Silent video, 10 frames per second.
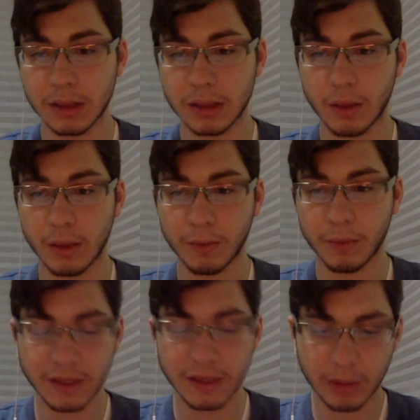So
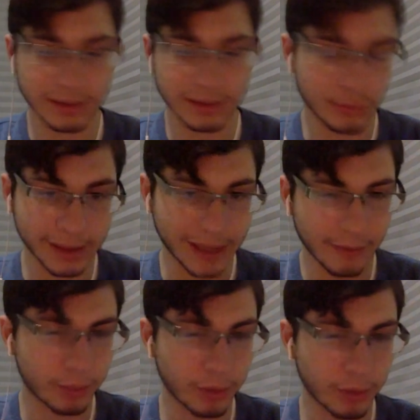Facebook doesn't really
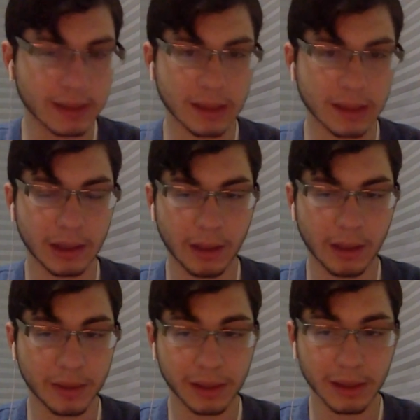have a process, right? A
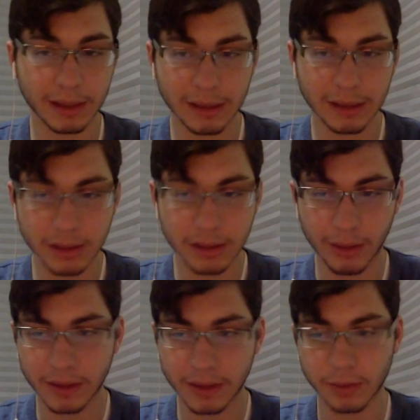company like
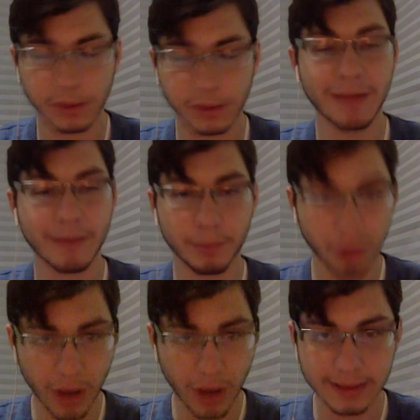Instagram doesn't really have a
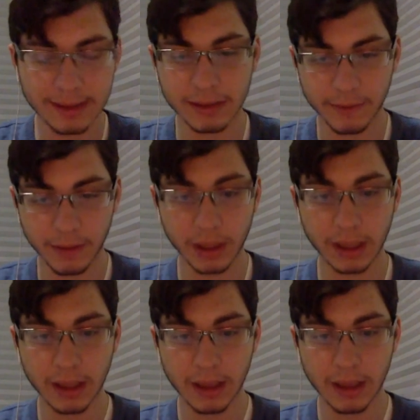process. It's a
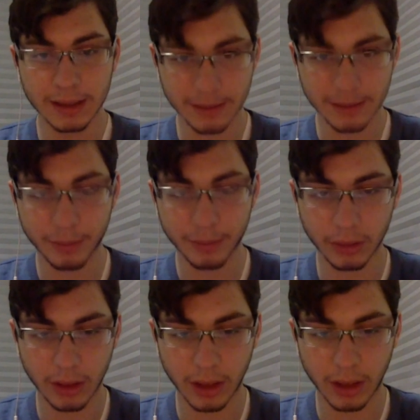very
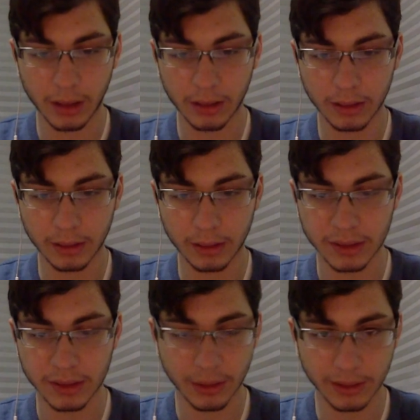simple,
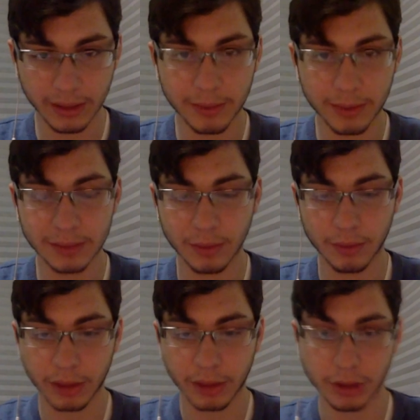SQL database
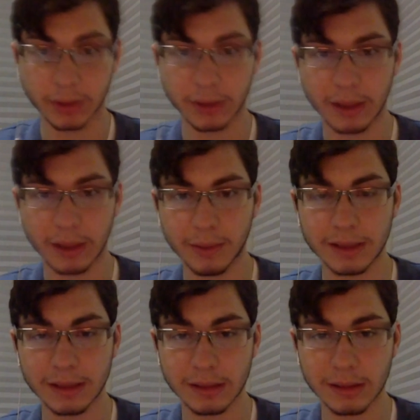with relational
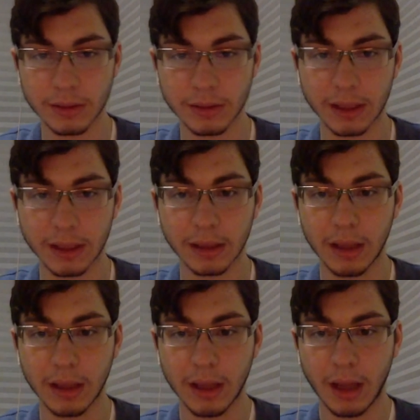databases associated.
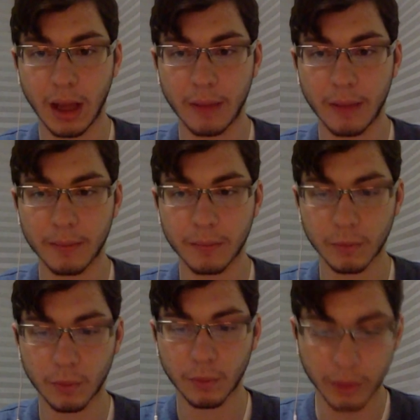
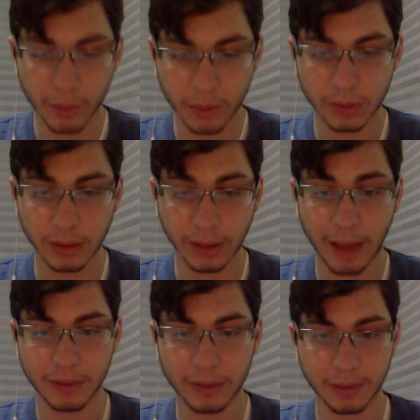What we were doing
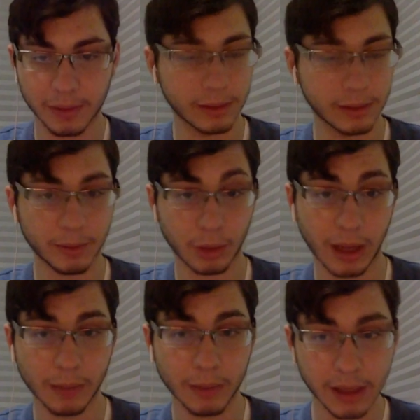happened to be a little bit more
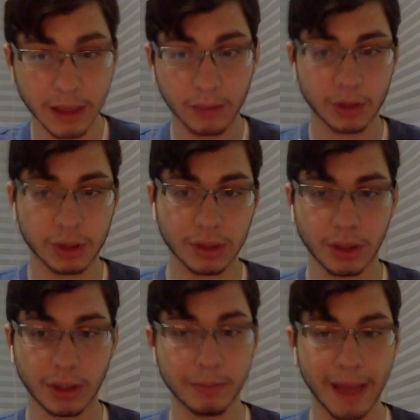complicated, which is
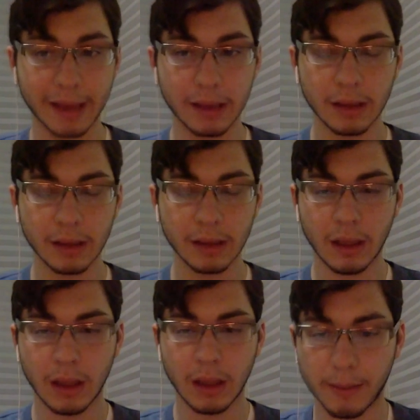good and bad,
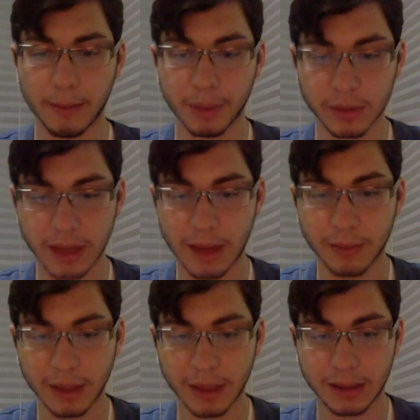but it was
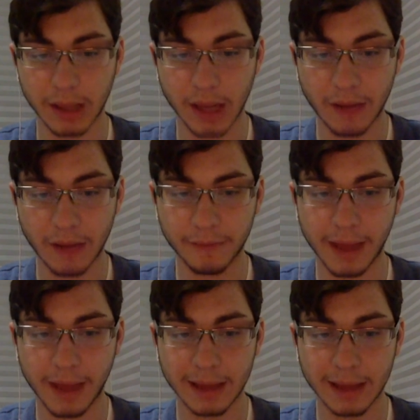complicated enough
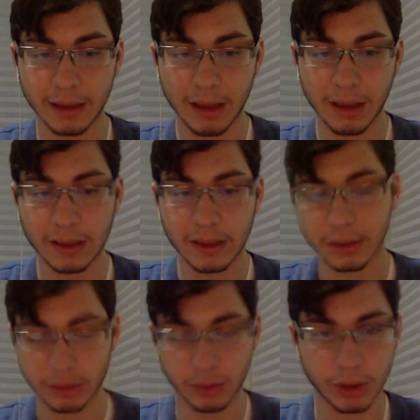that the
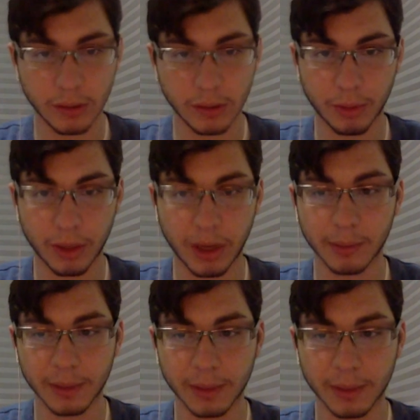solution to the
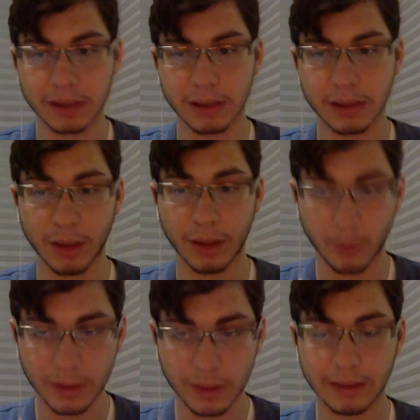problem, at least in the way that
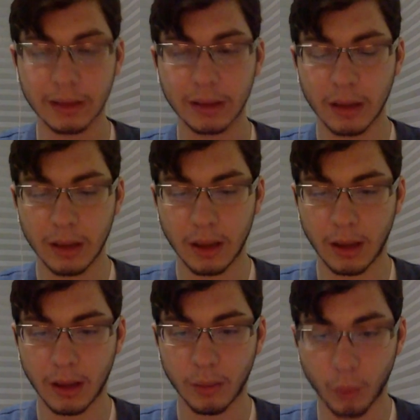we did it,
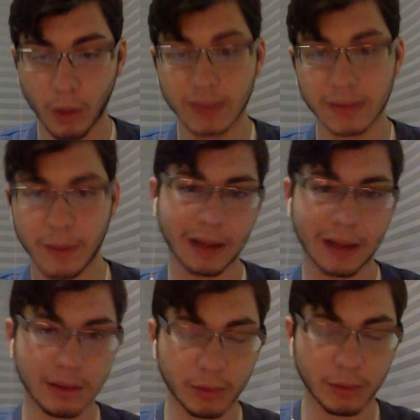was a
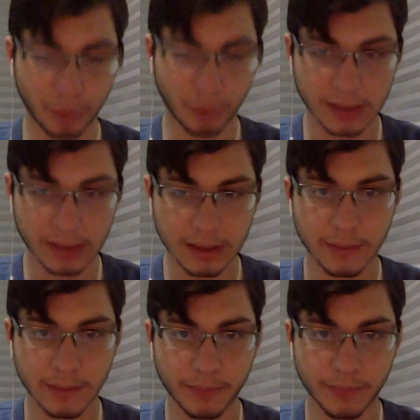patentable process.